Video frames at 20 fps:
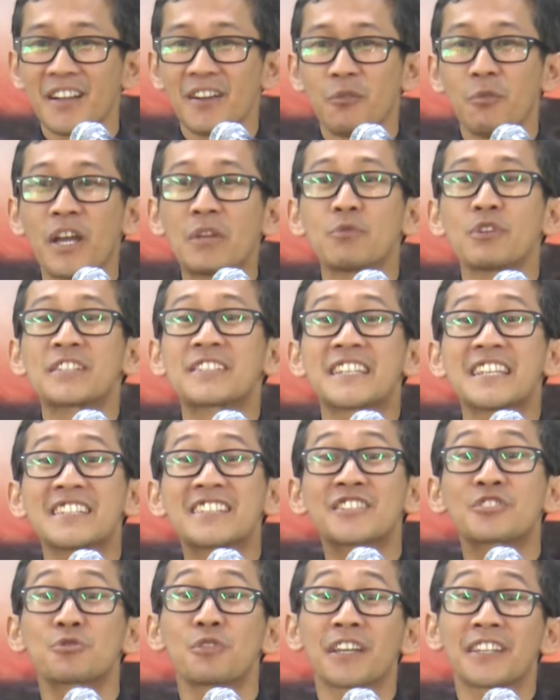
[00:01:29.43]
when we see
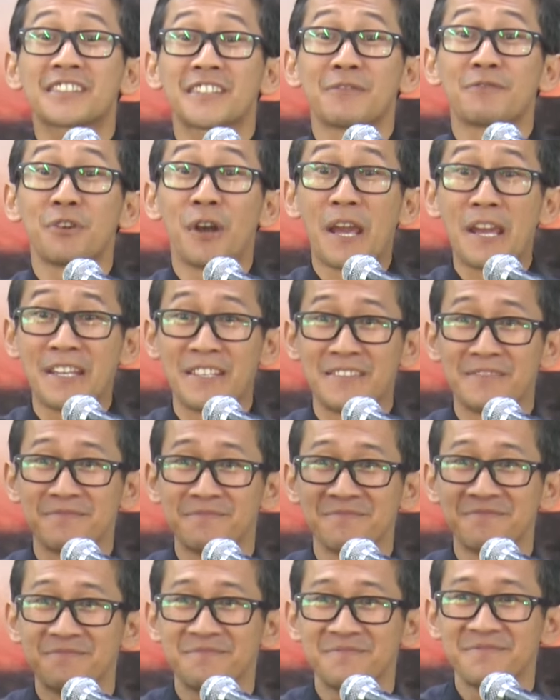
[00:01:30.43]
streaks of rain
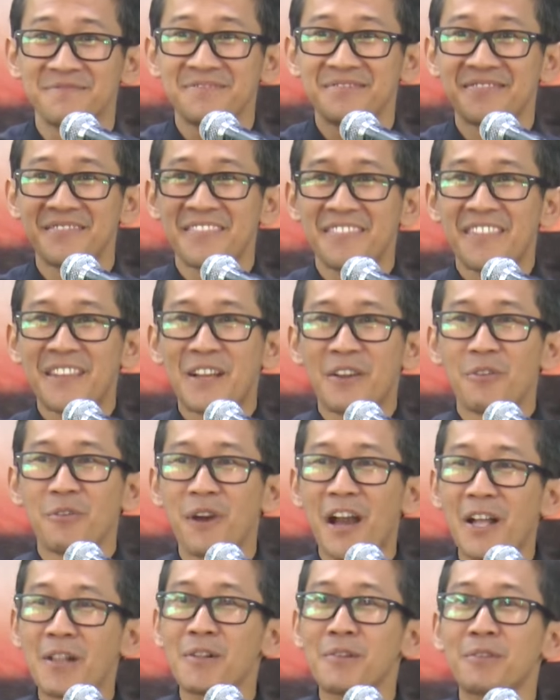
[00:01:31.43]

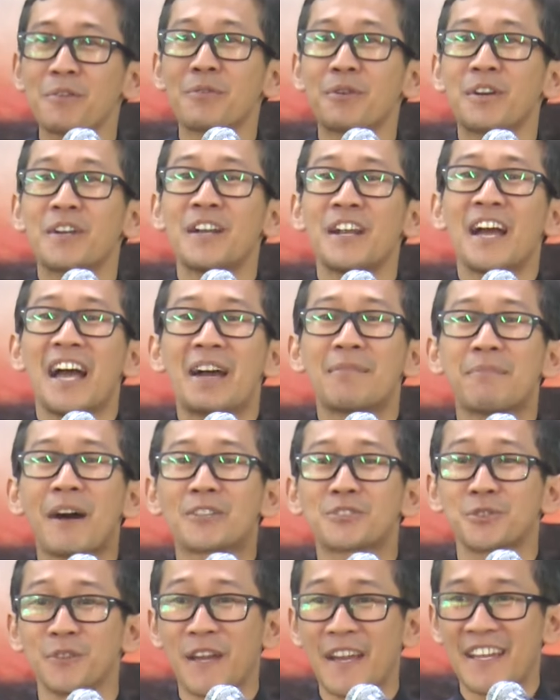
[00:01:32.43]
while we were
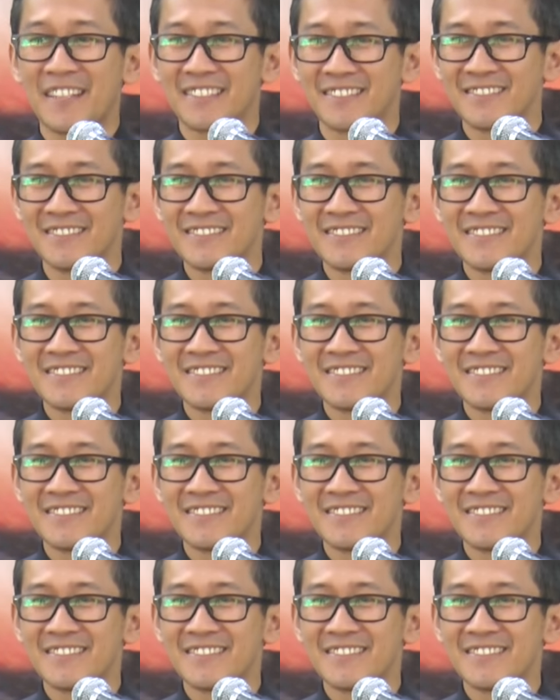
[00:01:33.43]
about to end.